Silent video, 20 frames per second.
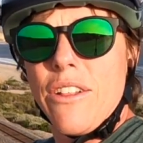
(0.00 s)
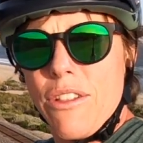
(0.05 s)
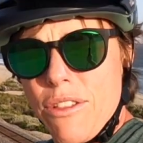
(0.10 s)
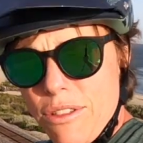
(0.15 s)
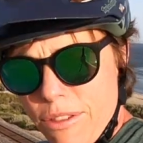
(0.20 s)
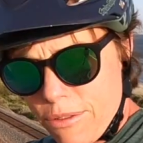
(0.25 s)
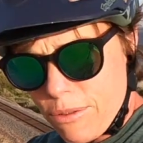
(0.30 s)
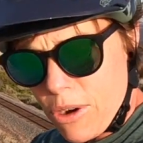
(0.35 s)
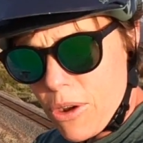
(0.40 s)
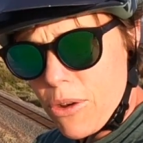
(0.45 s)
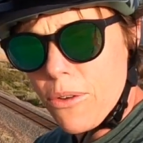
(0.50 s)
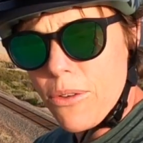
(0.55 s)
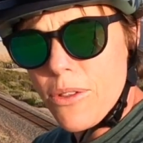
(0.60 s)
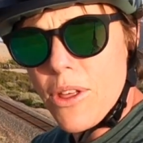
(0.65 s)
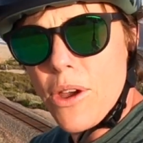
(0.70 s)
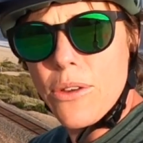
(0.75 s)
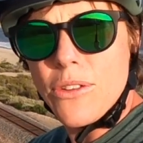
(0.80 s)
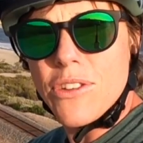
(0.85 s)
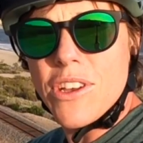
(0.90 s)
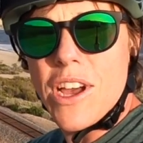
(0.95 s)
Throw
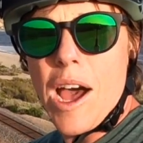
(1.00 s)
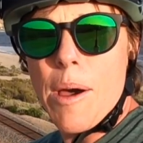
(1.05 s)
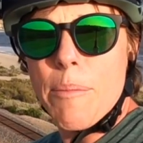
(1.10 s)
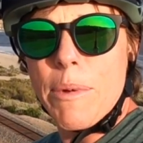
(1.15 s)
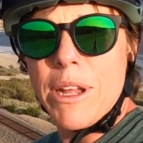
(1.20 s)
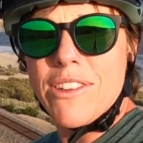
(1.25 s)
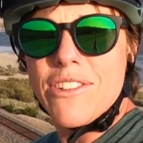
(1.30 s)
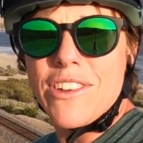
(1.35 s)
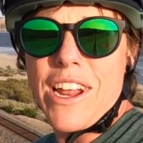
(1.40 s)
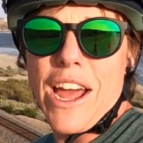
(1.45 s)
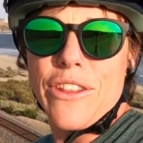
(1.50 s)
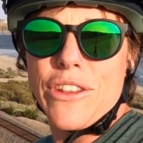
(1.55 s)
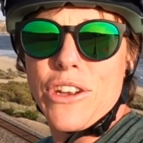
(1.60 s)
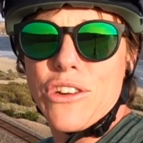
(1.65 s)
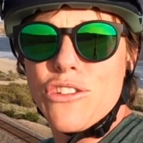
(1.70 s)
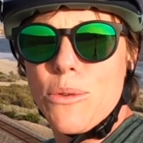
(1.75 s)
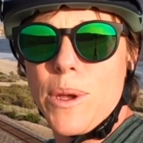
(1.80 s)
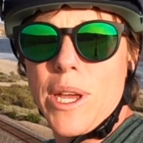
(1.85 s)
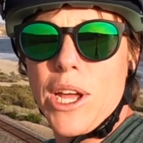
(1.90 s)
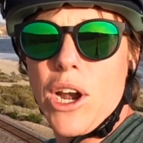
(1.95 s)
those comments down there
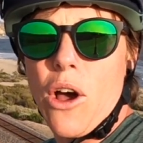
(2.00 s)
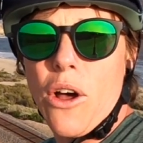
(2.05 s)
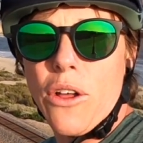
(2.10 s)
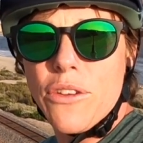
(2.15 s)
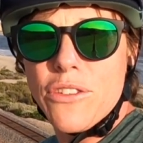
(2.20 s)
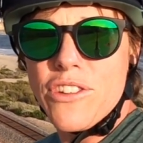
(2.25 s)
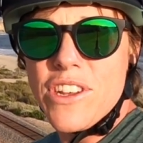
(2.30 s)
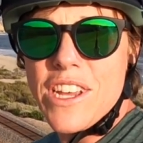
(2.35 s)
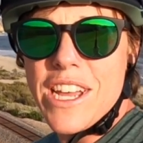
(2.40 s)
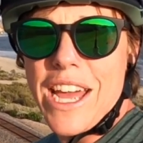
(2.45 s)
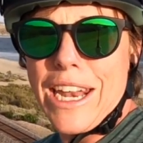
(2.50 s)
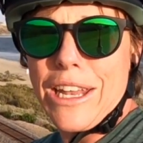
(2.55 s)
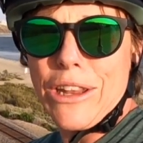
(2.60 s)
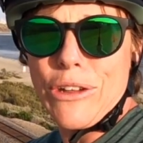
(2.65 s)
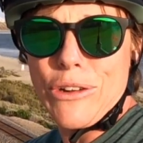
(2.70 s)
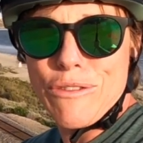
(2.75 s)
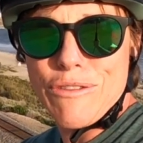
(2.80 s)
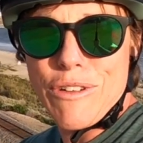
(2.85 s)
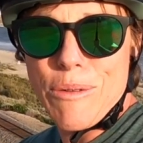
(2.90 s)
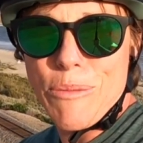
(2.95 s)
so we can all see and
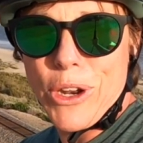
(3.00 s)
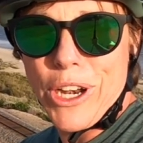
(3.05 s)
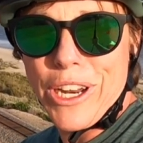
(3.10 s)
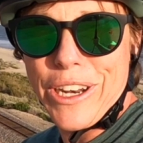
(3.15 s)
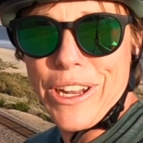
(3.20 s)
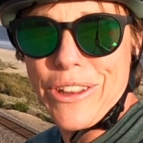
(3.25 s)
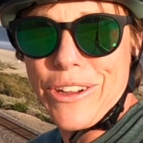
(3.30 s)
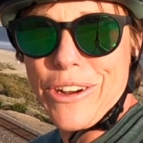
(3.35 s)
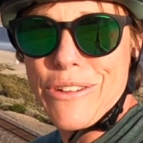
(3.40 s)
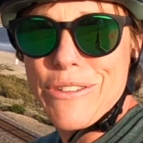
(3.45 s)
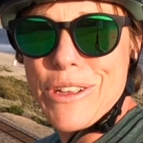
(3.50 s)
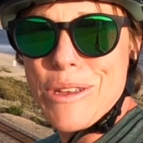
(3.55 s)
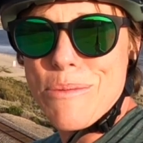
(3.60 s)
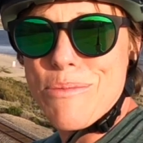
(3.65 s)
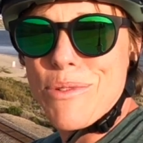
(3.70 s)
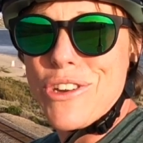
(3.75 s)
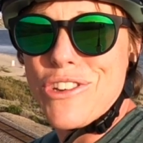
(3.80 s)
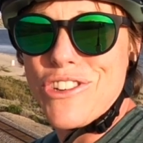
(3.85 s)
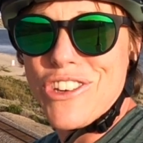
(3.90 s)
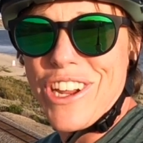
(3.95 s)
learn from one another. I really
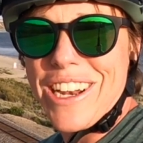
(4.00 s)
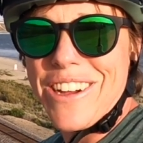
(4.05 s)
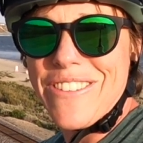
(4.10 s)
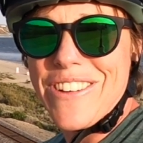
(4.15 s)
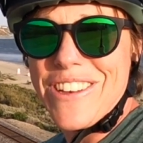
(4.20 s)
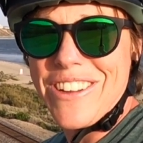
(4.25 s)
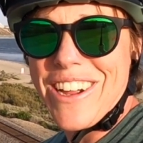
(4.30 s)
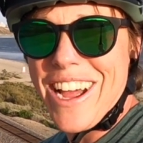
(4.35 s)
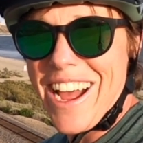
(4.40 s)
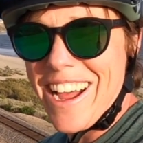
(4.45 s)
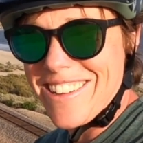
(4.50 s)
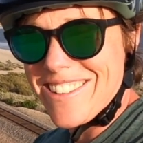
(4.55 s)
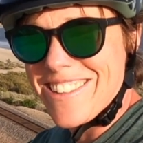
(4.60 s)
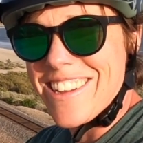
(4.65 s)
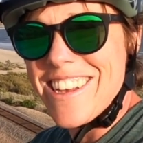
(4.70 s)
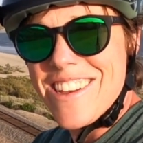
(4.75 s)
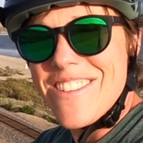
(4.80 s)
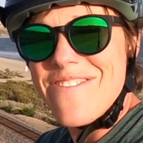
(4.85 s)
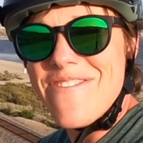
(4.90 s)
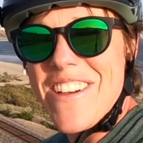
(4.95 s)
appreciate it when you guys
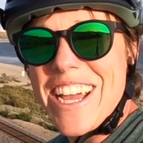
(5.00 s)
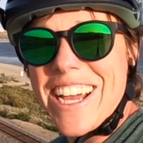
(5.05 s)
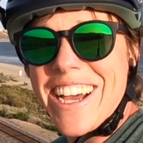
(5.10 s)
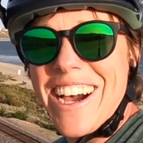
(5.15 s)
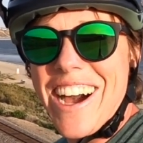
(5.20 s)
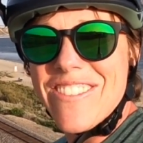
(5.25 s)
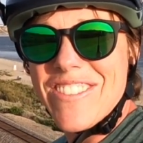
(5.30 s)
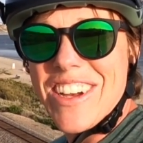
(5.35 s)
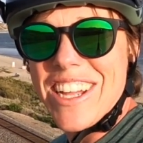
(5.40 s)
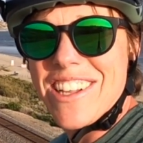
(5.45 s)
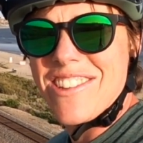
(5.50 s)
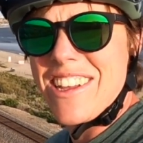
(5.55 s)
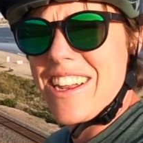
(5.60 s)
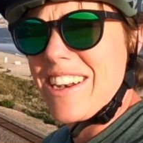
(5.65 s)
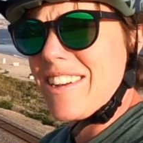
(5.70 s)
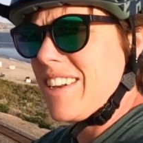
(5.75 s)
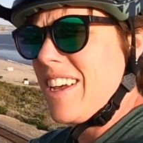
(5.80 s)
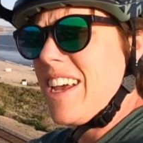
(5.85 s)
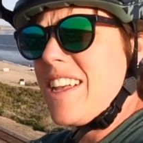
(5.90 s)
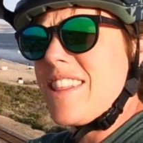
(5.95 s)
make comments. And
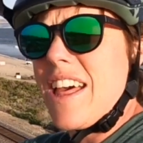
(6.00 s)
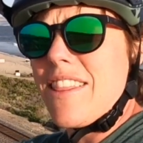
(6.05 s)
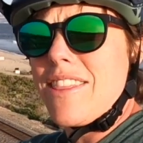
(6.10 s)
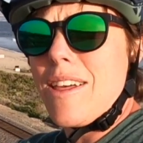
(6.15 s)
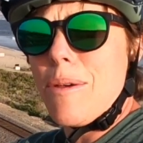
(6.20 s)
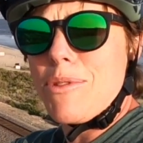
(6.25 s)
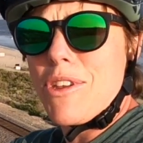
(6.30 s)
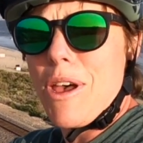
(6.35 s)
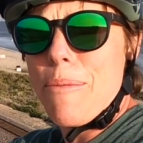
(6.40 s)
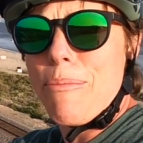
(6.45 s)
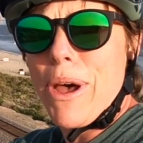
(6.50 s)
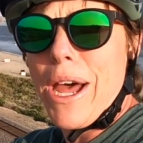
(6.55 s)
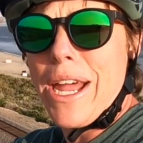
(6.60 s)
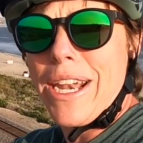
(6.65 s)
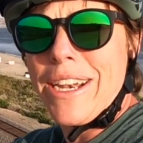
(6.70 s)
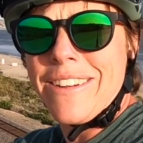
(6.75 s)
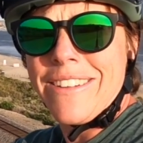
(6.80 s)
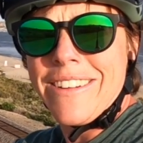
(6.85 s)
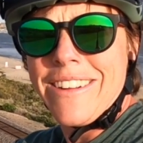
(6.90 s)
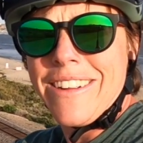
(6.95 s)
hit that thumbs up
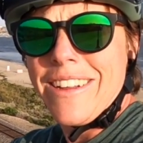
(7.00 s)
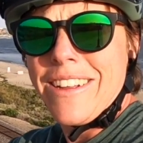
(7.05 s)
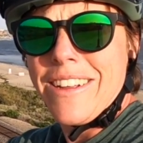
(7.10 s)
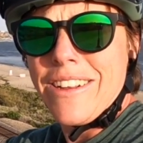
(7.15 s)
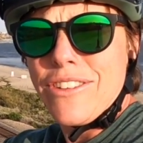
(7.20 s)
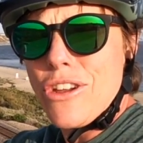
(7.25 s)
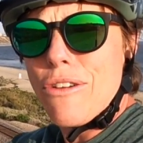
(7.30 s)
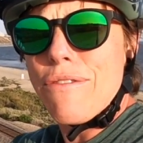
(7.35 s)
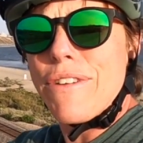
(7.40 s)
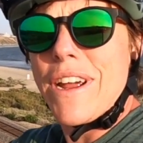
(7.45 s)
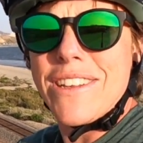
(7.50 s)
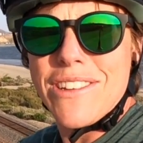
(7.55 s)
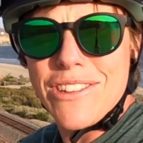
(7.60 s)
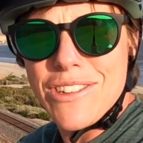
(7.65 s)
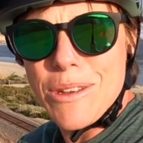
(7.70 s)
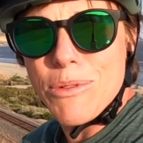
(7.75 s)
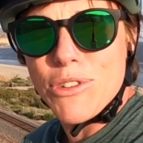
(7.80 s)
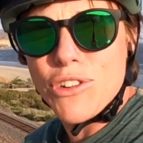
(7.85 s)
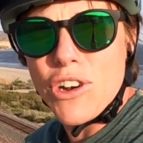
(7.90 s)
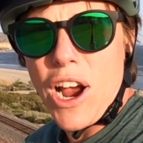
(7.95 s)
button. Don't forget to
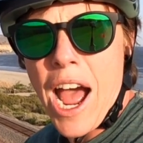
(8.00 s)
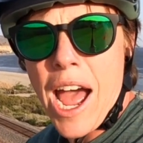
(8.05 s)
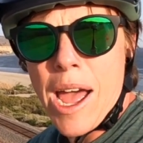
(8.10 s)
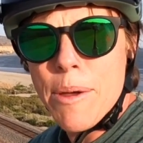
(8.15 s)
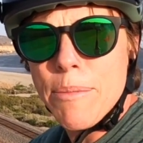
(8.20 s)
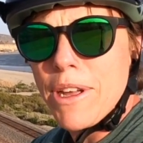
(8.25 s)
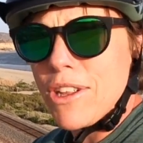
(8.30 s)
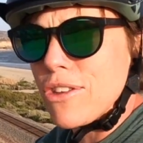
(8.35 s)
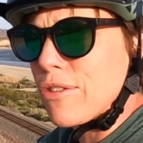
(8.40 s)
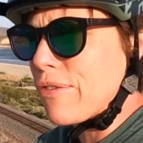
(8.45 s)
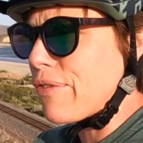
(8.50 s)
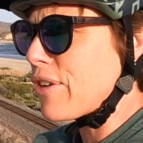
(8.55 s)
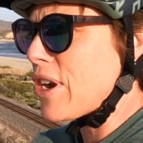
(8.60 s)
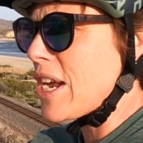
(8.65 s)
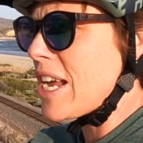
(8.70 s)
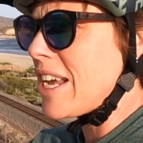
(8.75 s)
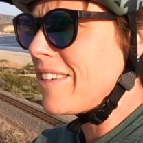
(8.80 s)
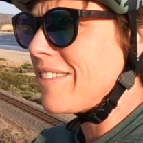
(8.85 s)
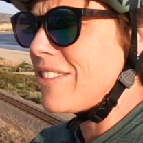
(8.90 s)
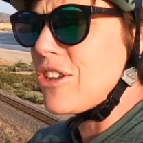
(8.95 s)
subscribe. It's
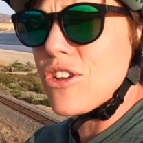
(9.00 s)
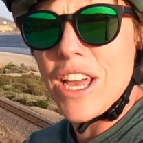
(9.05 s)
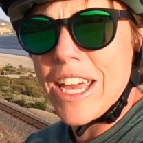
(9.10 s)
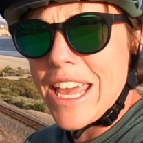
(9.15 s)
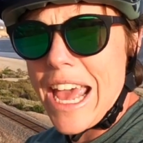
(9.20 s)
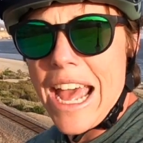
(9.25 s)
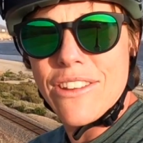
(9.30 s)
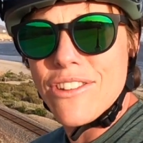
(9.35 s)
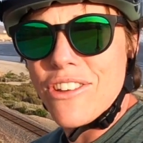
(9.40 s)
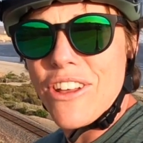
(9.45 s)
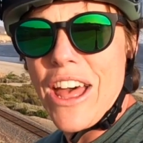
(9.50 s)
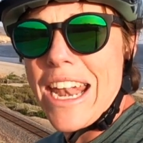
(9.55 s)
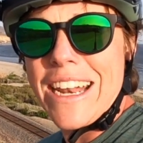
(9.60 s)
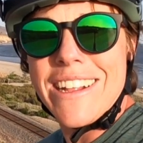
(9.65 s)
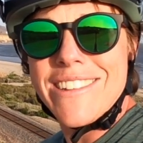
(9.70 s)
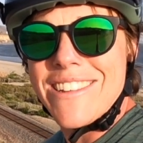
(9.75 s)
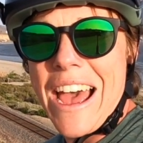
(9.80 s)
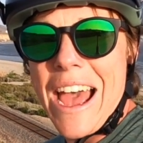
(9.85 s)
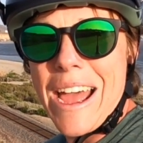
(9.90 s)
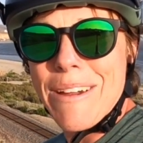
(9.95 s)
free. You can cancel
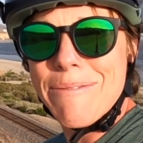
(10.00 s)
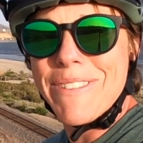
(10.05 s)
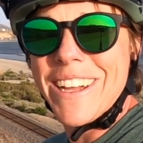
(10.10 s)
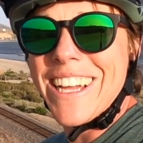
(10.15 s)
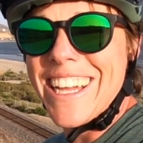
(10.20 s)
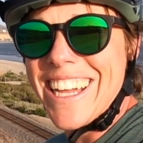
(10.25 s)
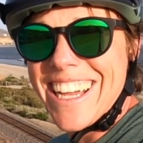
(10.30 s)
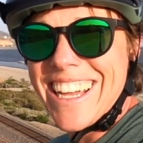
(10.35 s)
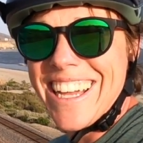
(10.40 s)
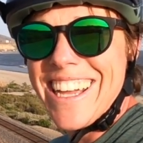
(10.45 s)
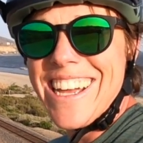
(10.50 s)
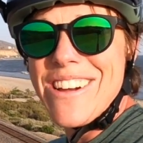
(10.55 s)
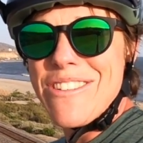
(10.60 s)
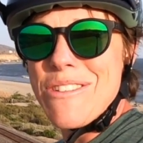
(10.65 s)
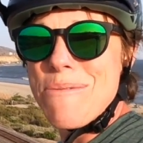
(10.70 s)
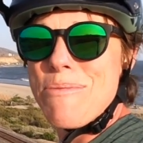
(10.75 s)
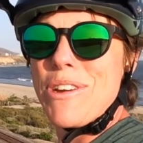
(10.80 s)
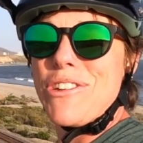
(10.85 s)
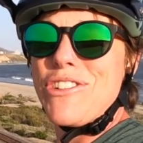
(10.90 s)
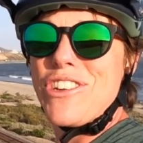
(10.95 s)
anytime. We
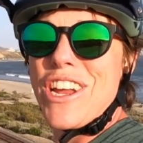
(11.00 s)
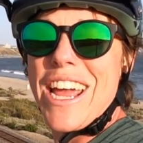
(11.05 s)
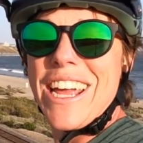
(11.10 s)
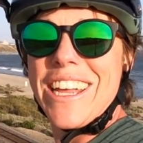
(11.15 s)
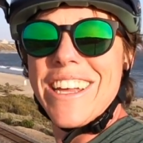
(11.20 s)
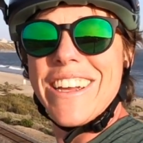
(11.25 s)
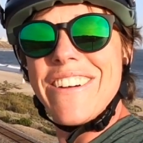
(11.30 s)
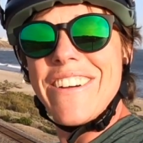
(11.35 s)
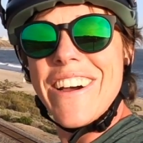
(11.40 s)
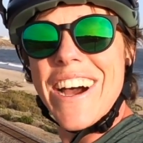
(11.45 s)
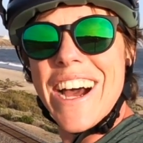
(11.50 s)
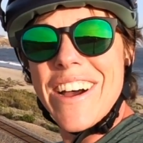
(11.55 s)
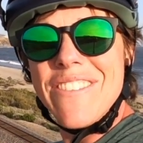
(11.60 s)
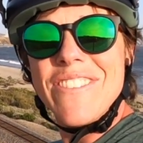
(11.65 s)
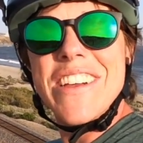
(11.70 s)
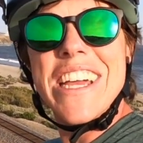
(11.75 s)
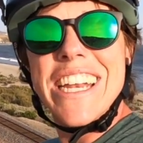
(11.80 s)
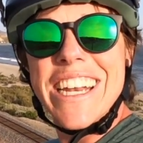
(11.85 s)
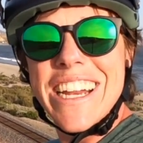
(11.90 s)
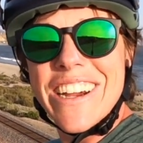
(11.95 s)
appreciate you
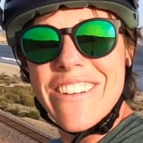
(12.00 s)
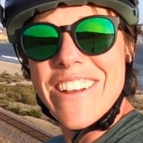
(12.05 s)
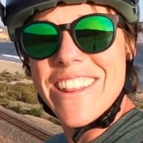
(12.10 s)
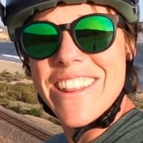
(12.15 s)
being here with